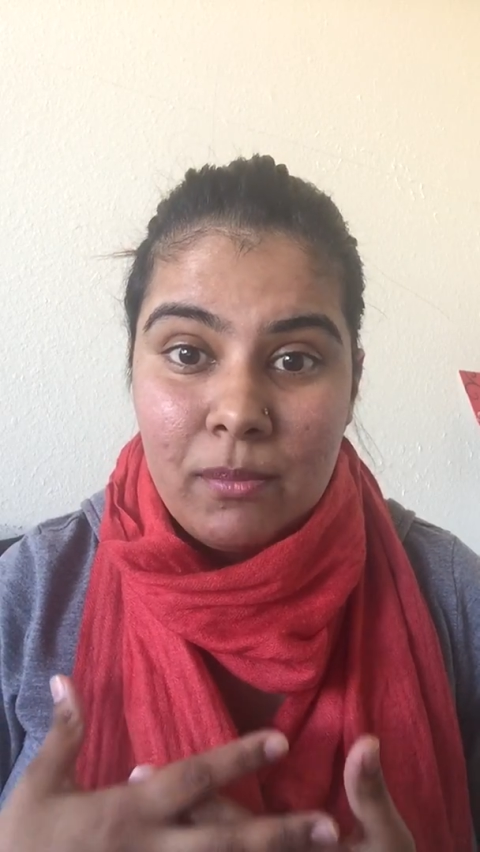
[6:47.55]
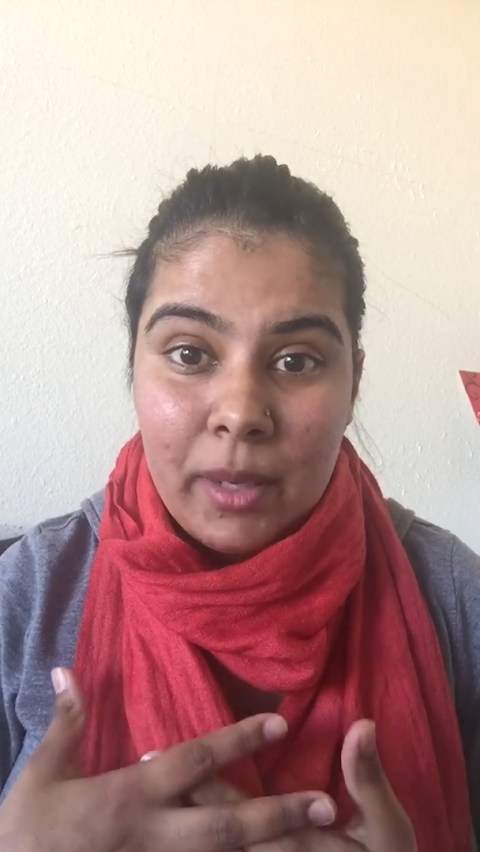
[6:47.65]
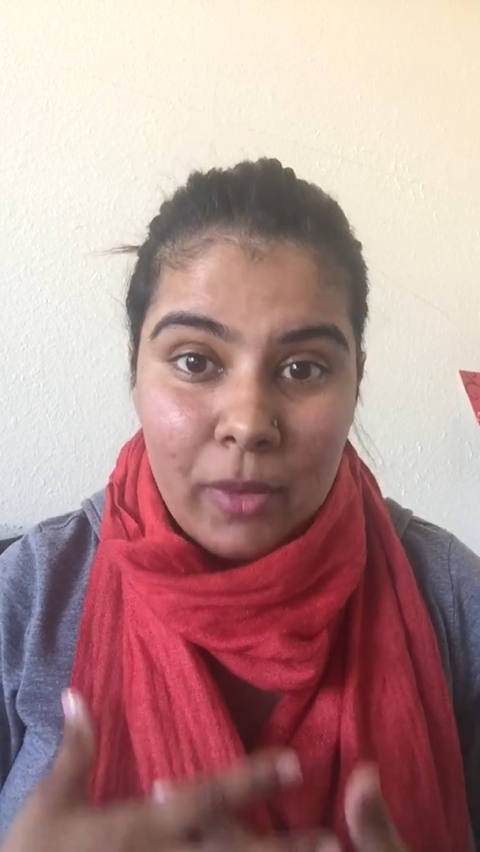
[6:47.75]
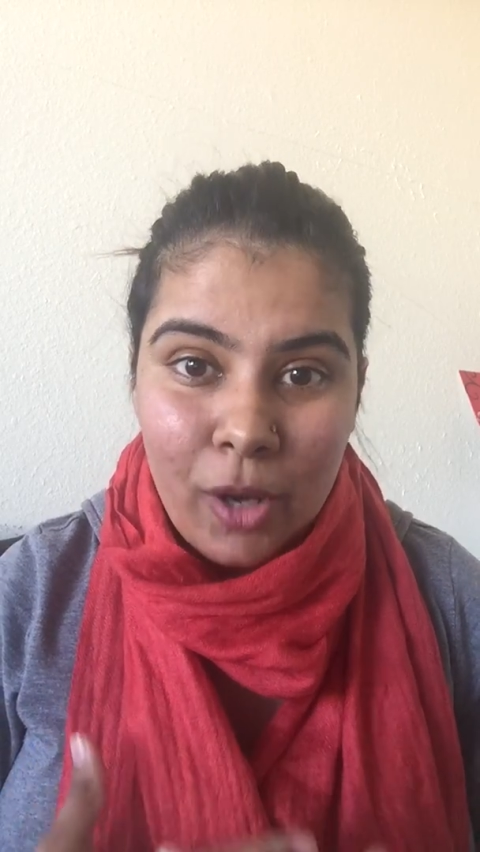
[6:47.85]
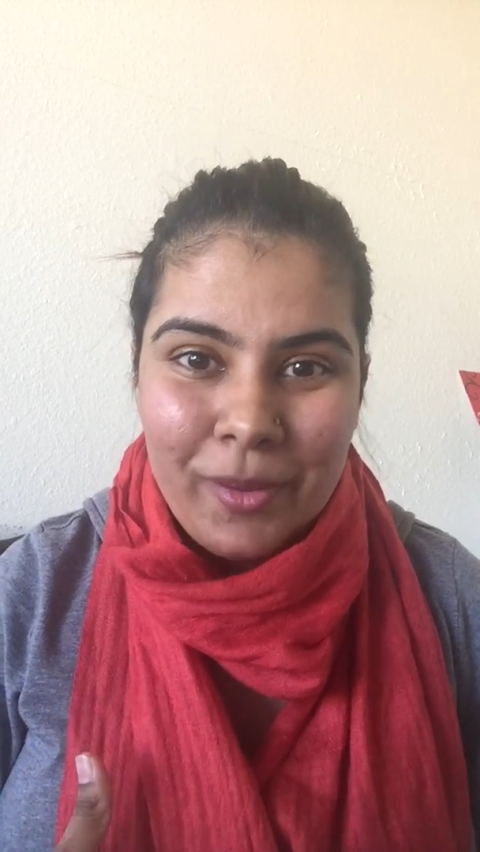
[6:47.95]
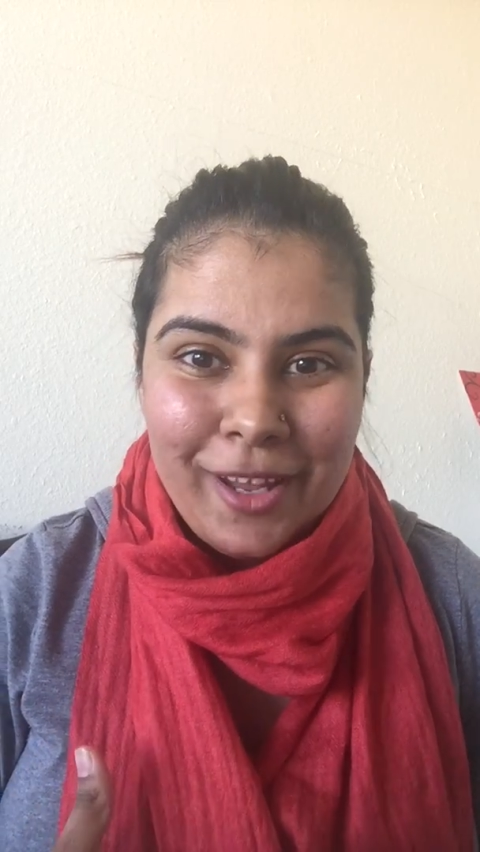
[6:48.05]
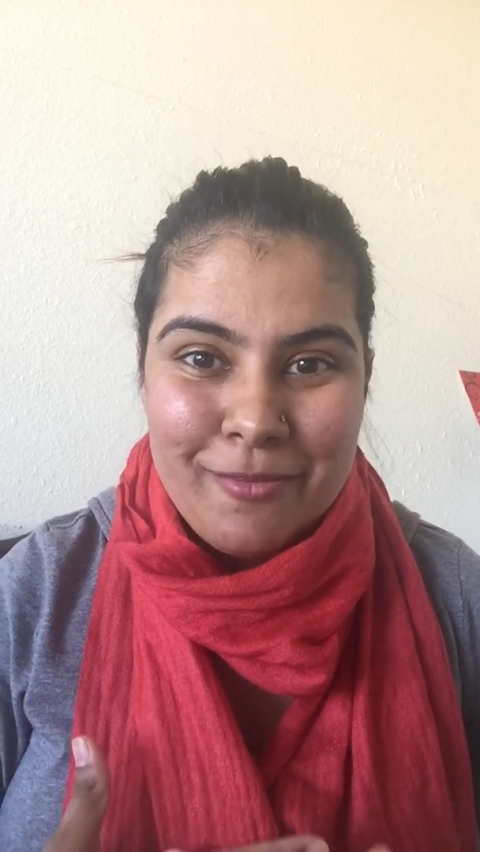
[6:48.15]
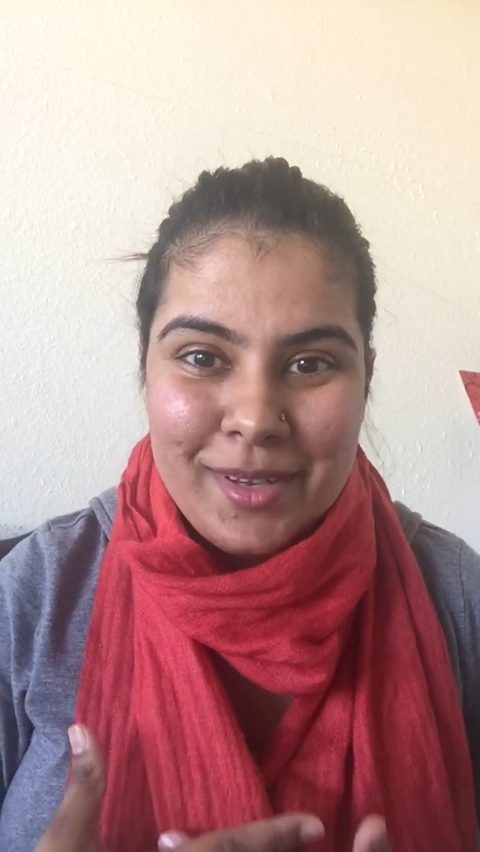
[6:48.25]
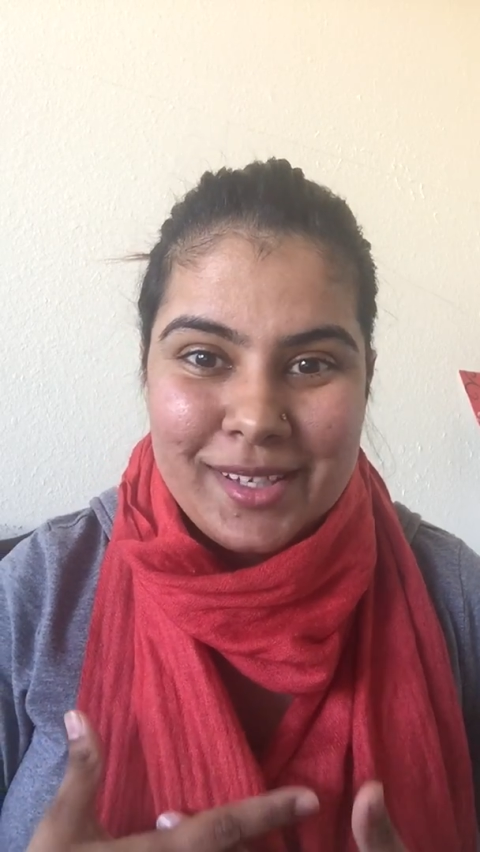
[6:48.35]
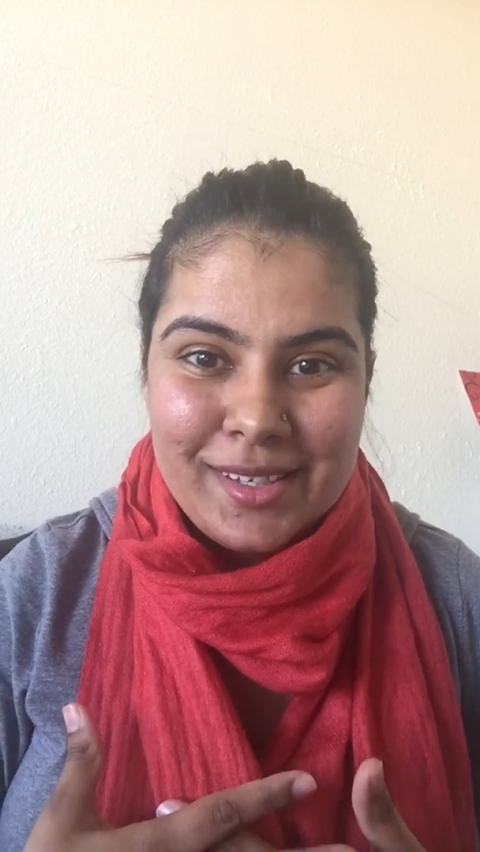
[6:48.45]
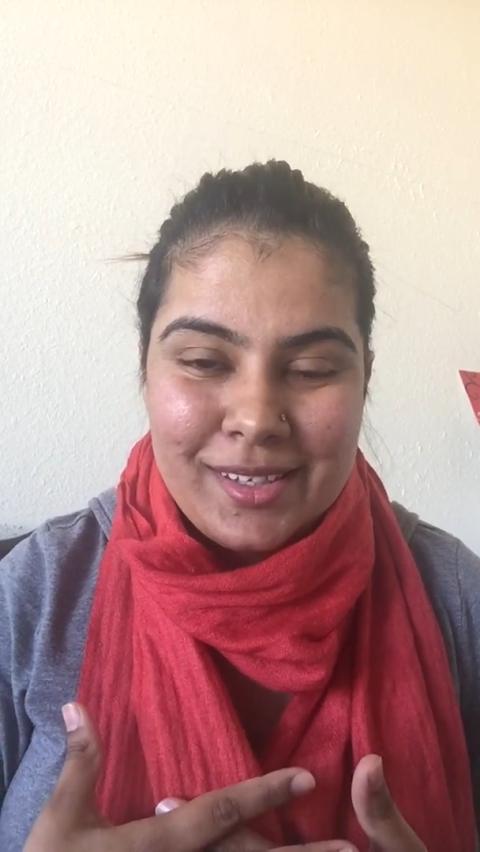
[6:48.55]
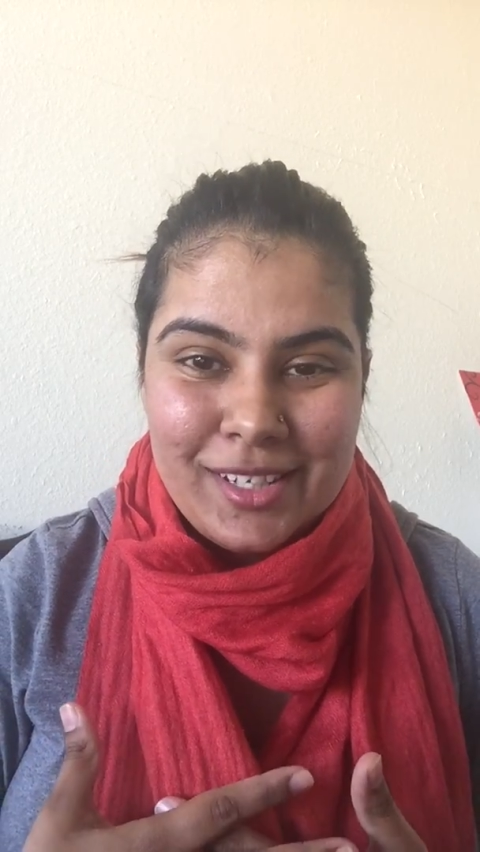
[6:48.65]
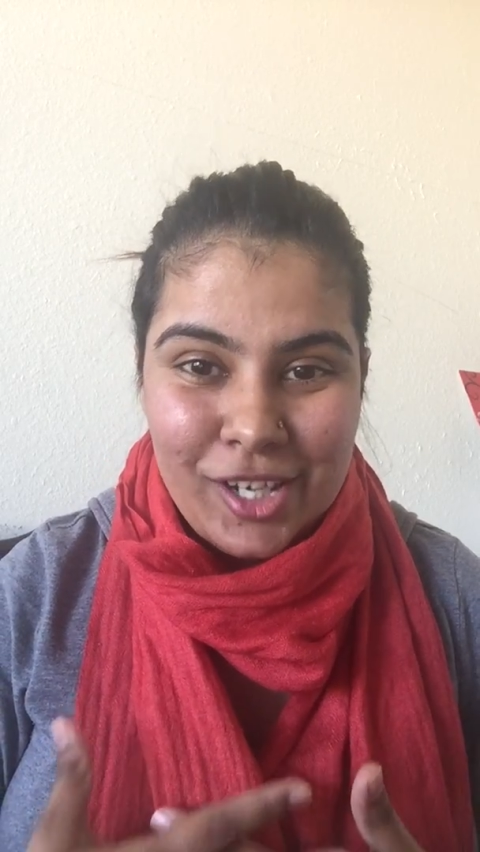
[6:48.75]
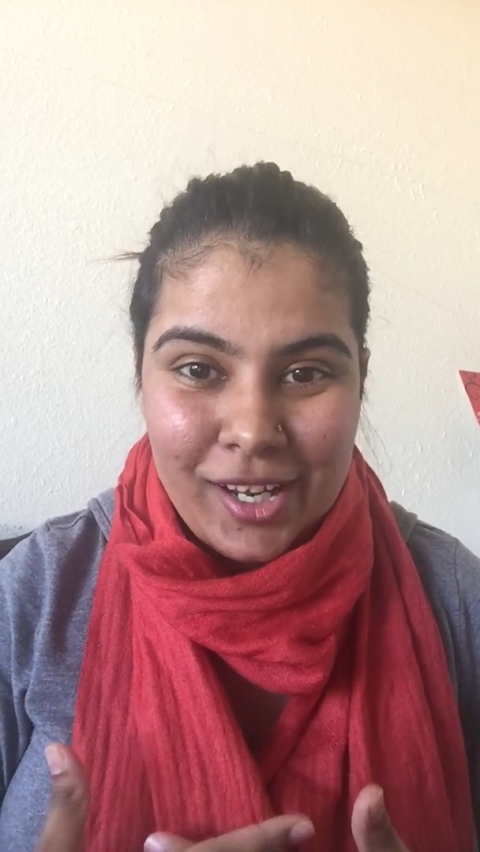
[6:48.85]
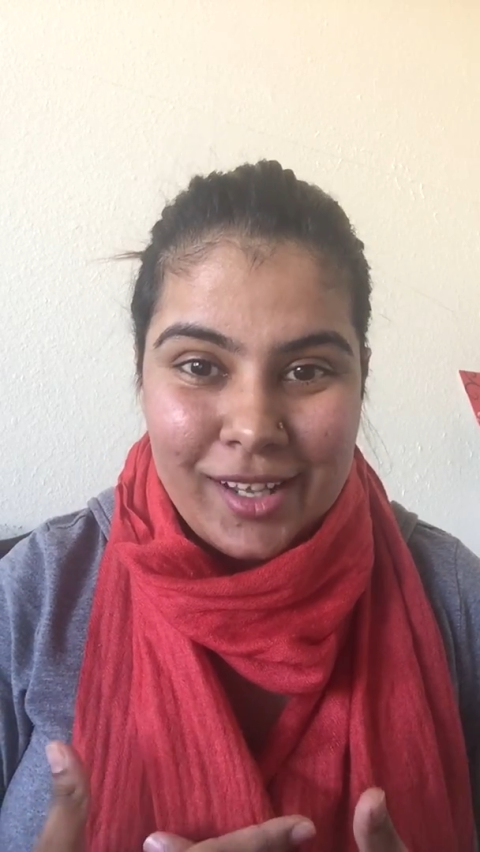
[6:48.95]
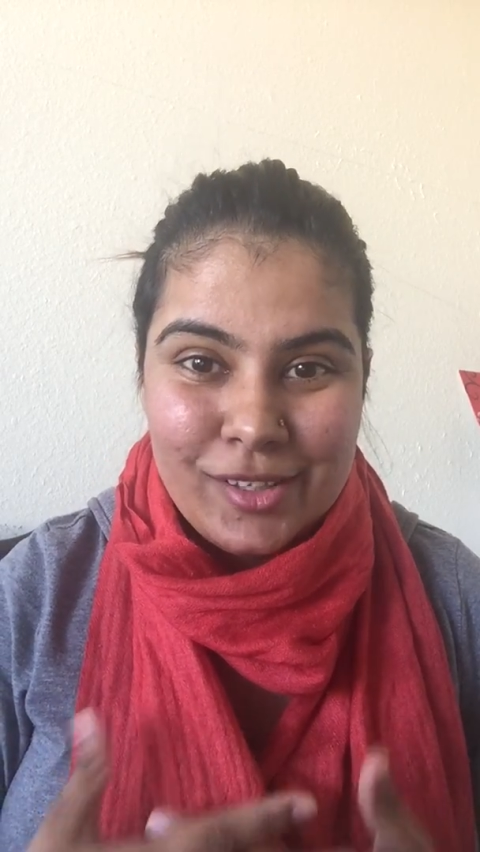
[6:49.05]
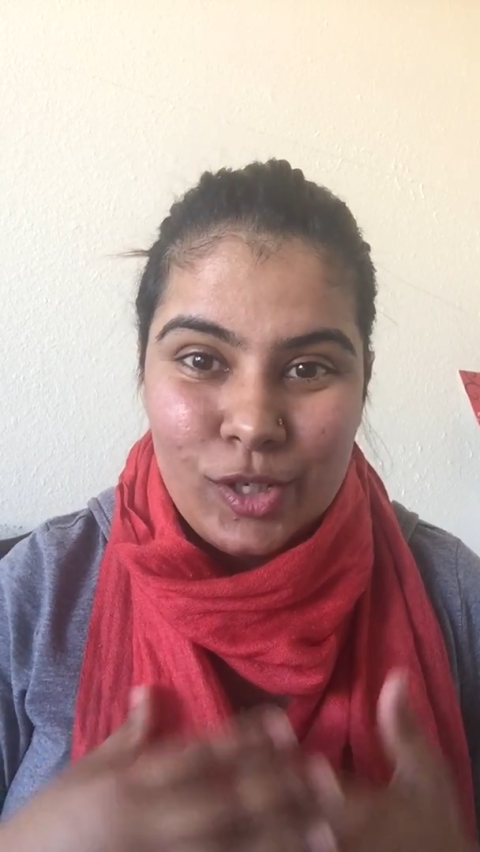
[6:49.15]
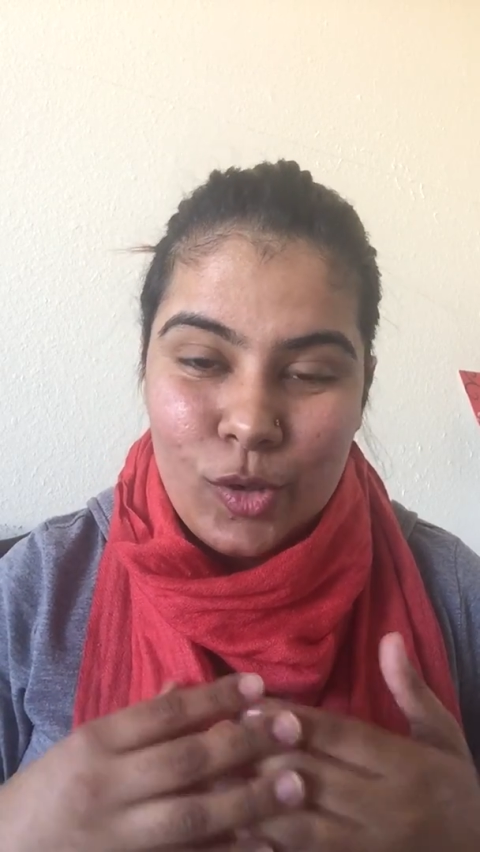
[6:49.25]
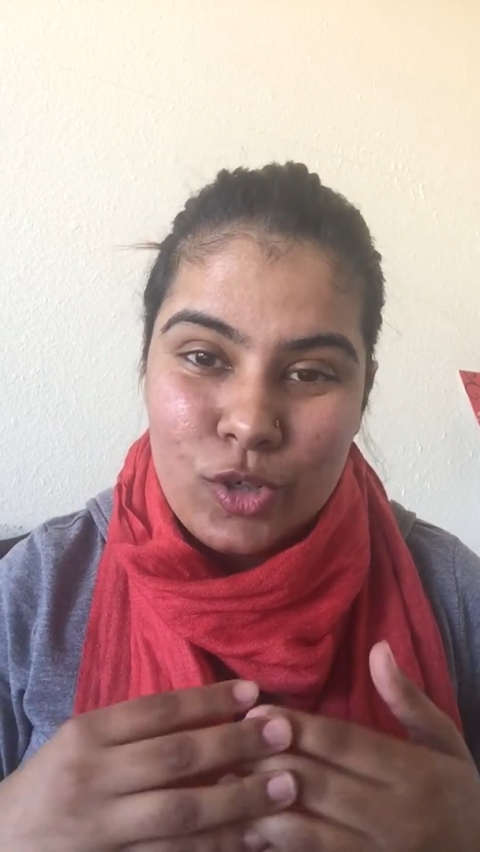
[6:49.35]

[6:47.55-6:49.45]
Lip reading: My mom gave me a chance.